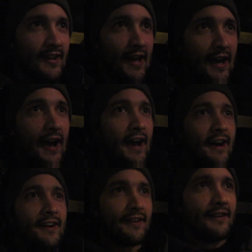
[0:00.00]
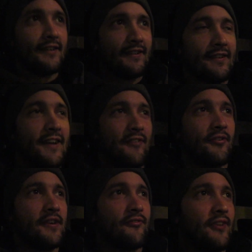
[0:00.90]
Haha.
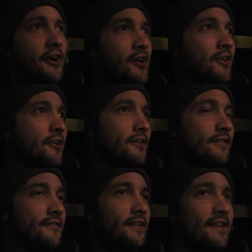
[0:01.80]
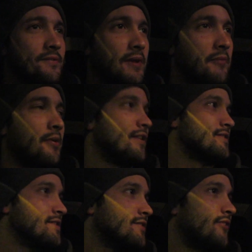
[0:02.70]
Every vlog has been at
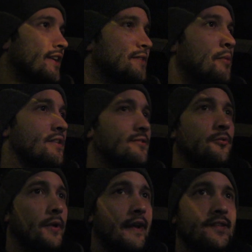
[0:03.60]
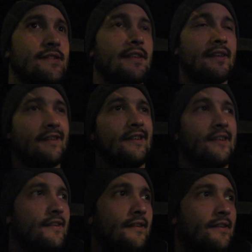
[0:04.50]
Pace's for like the past two weeks. It's an
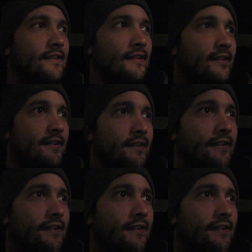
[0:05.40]
acceptable place to be though.